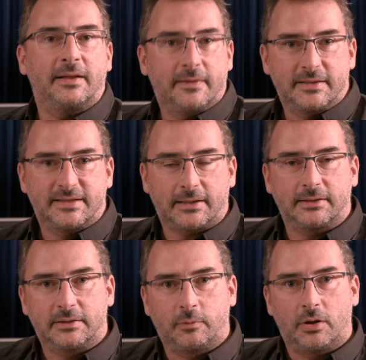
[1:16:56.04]
And the
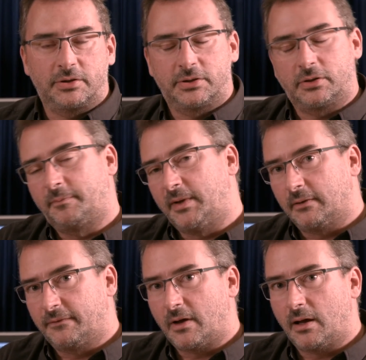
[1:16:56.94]
second advantage of
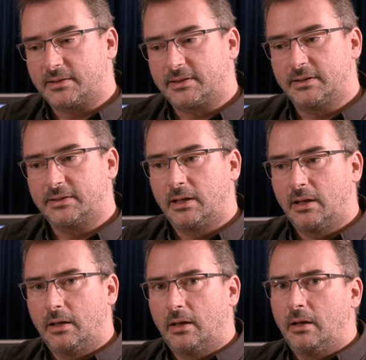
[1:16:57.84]
being fast is
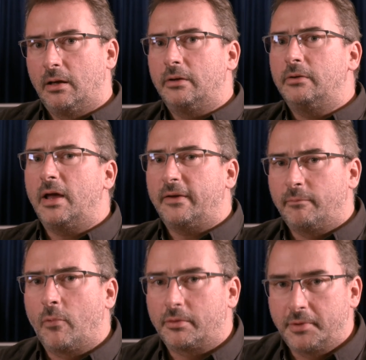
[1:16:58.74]
you
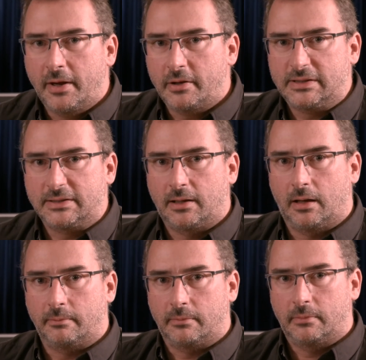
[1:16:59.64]
have more rehearsal time.